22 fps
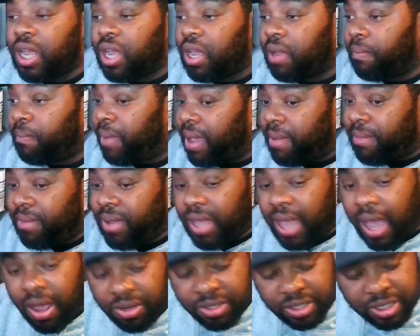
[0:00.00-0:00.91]
maybe
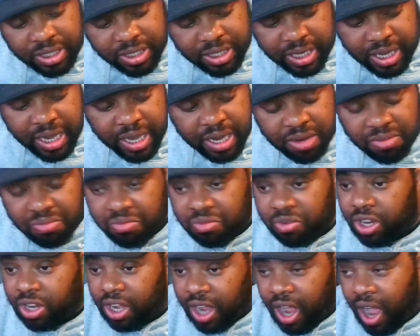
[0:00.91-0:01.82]
I'll just get
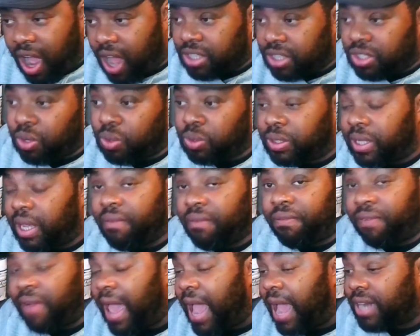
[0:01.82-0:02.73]
the consoles and get
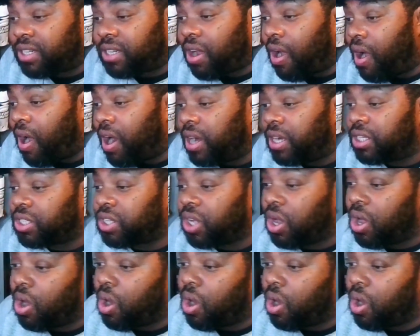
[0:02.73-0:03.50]
flash cards